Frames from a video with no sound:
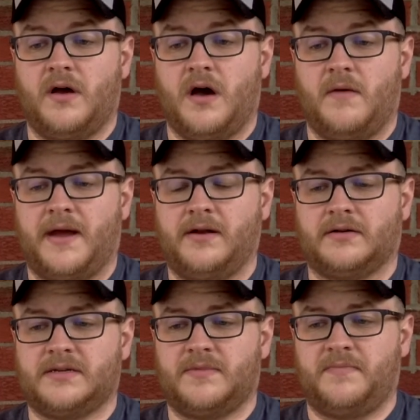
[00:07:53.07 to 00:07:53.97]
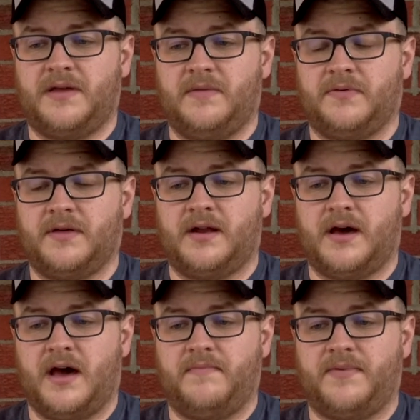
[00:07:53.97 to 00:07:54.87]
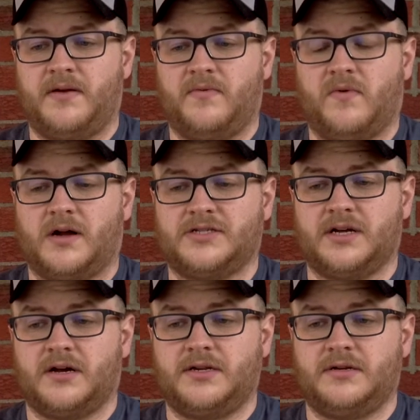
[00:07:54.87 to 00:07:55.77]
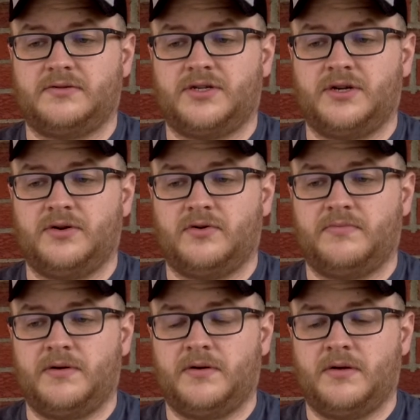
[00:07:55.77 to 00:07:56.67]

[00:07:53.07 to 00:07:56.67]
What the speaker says: I know some of the people that I've been watching on YouTube